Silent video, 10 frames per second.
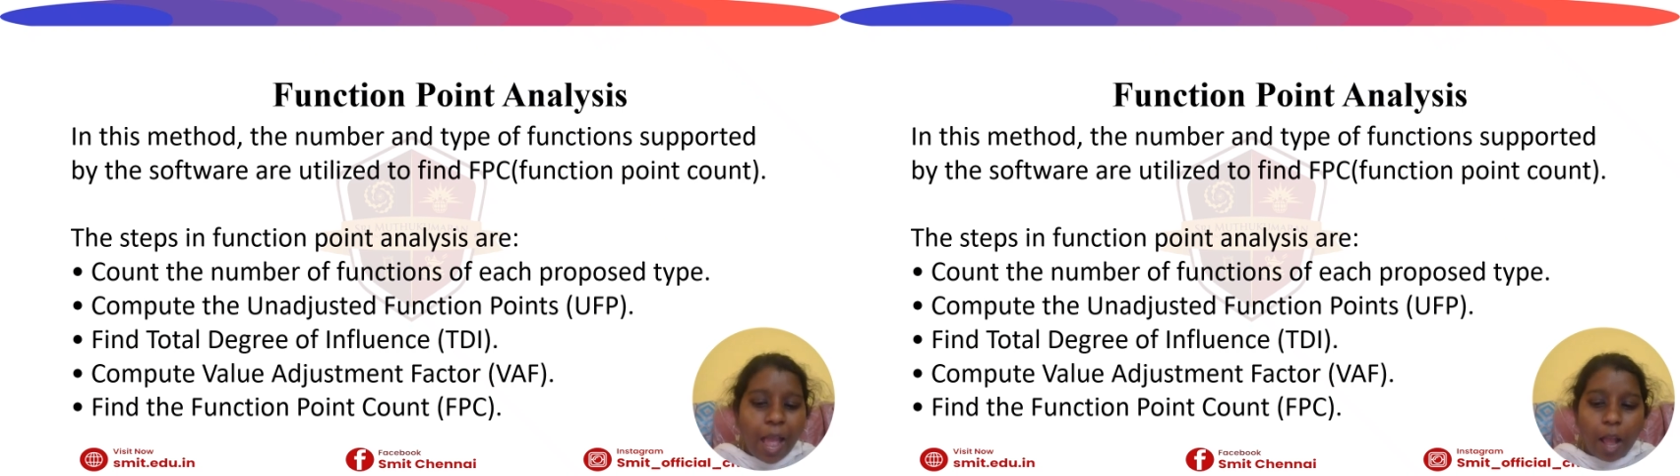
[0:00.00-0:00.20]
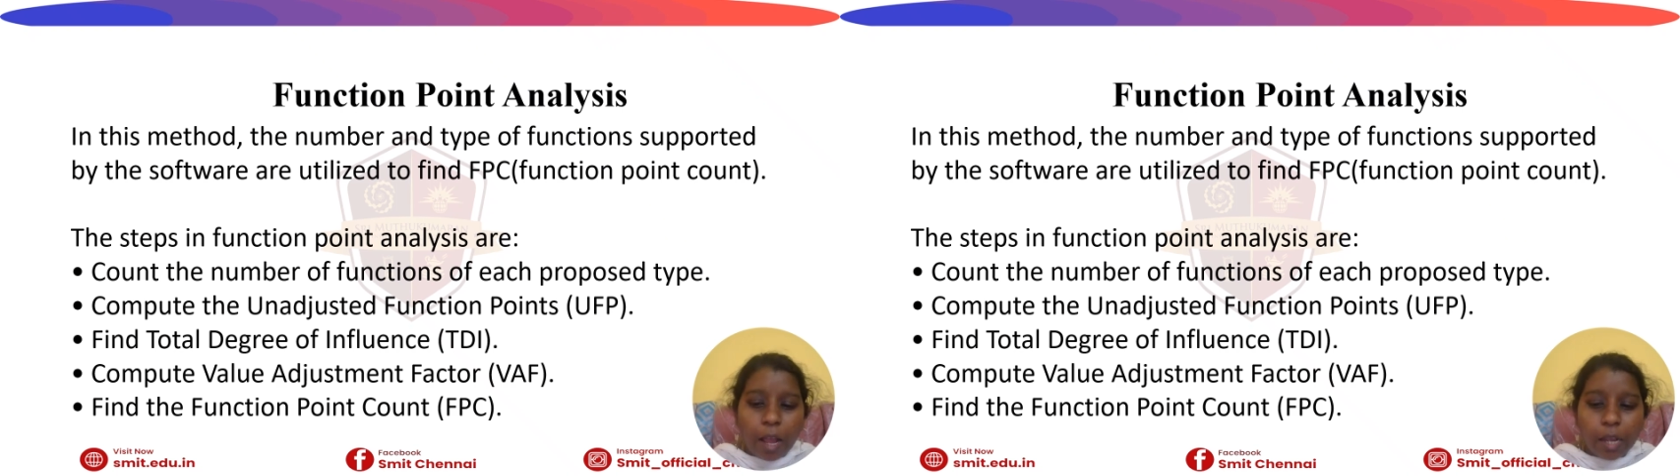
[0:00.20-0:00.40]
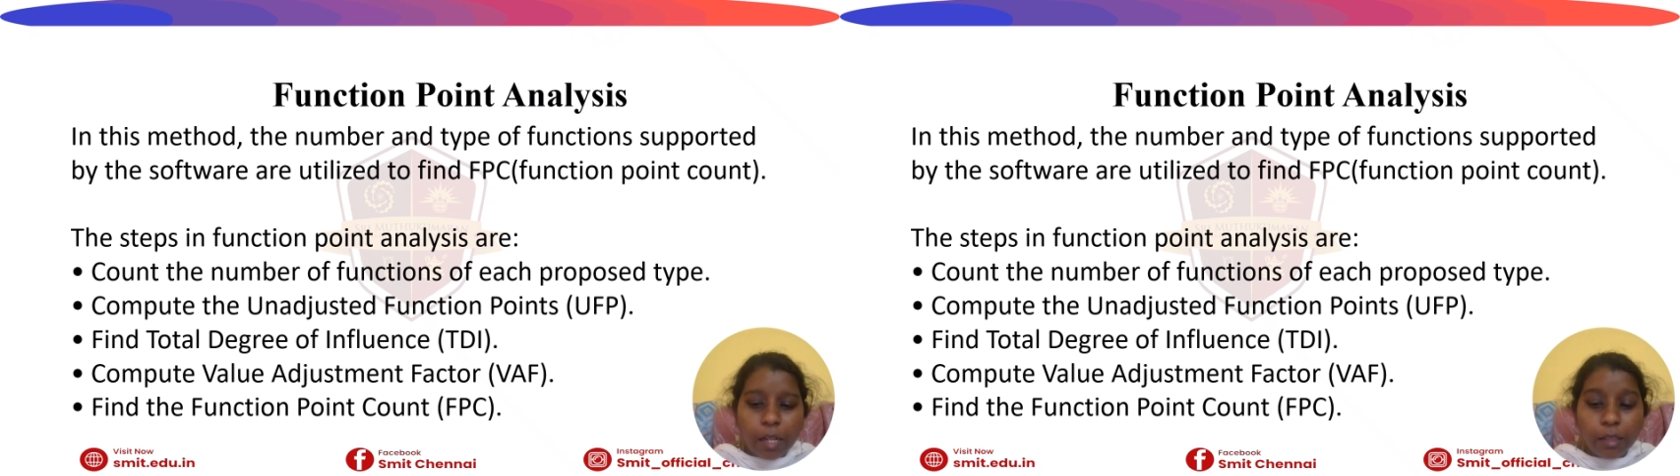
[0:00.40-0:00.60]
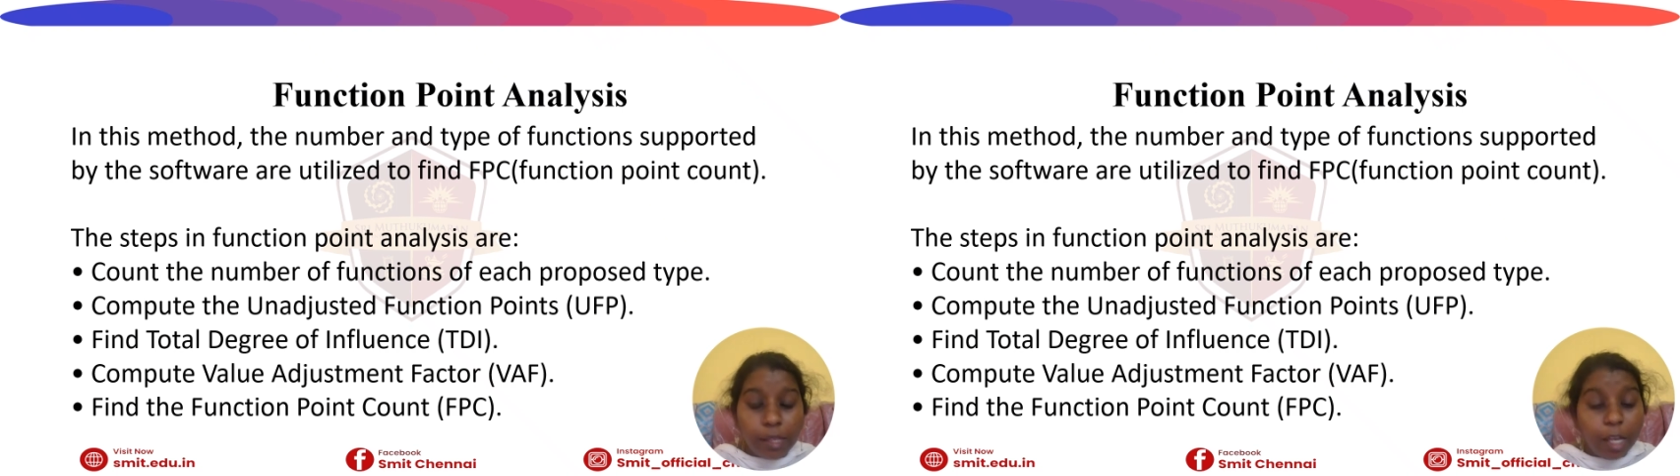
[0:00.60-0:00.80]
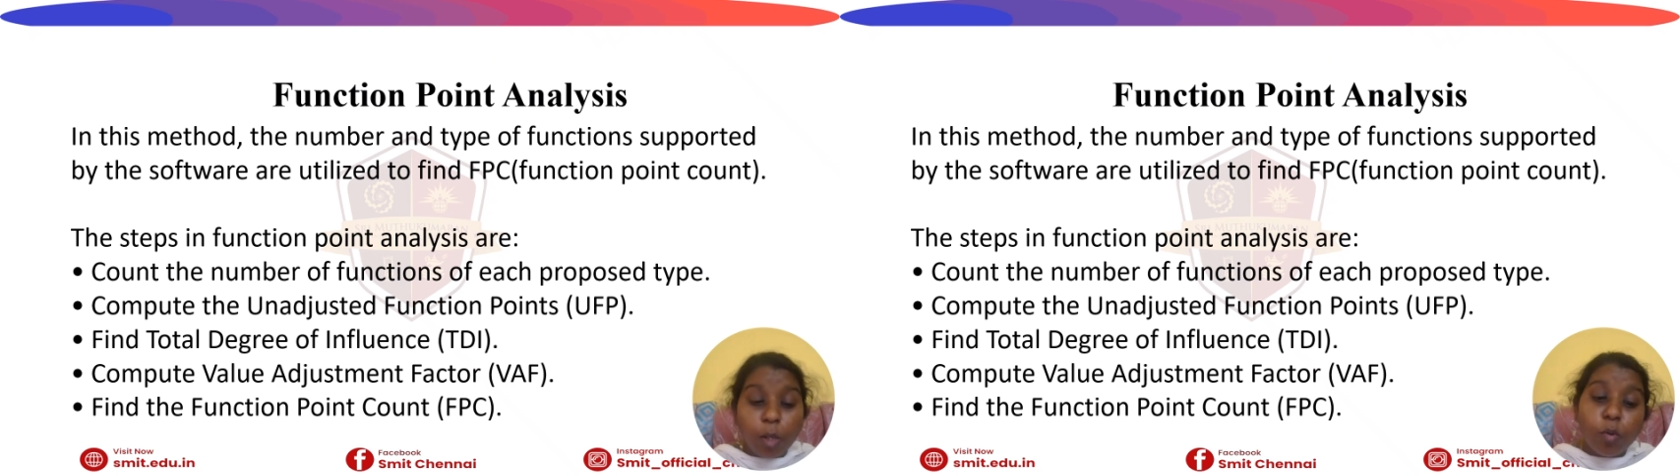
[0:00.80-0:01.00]
in
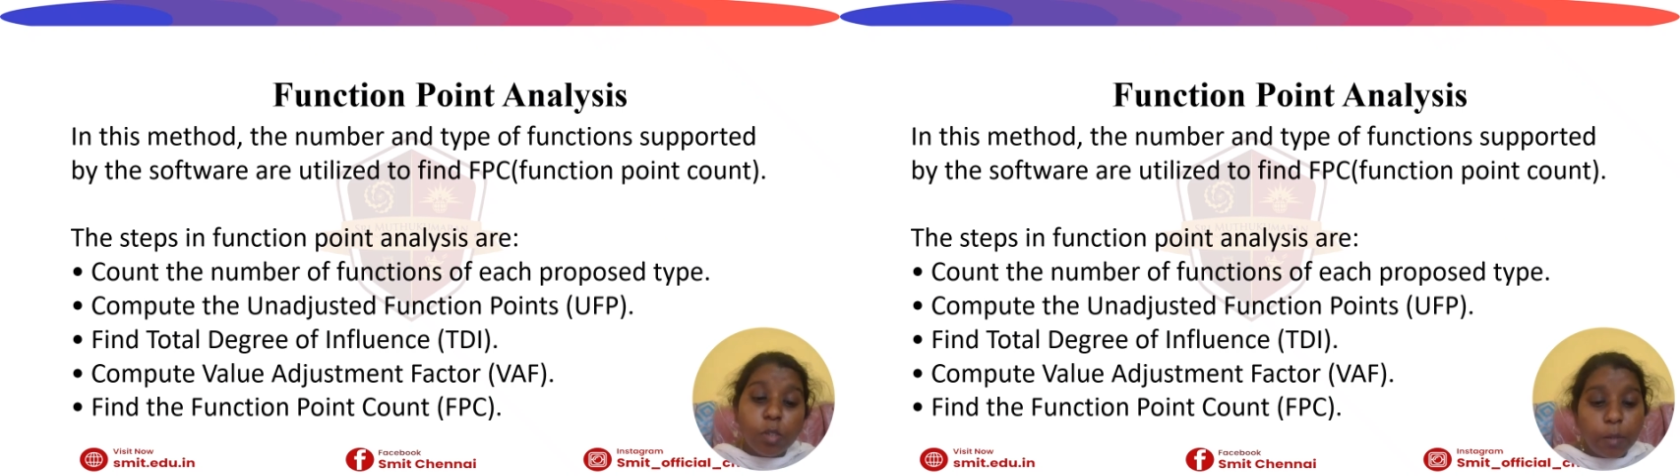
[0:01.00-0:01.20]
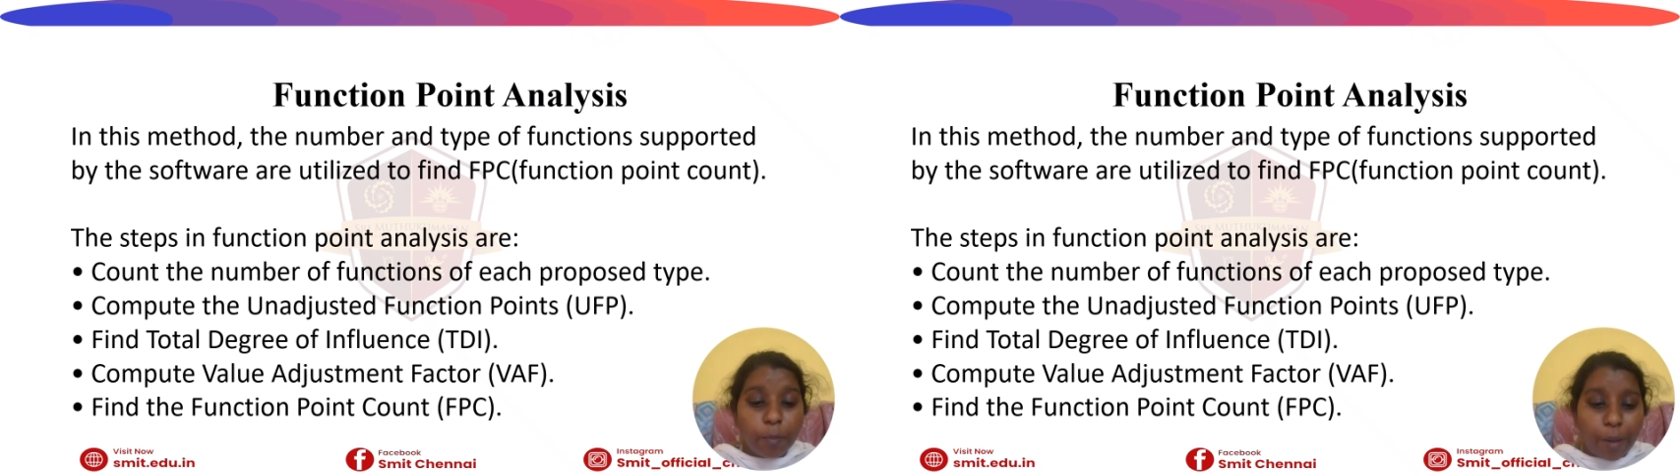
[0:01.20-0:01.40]
the user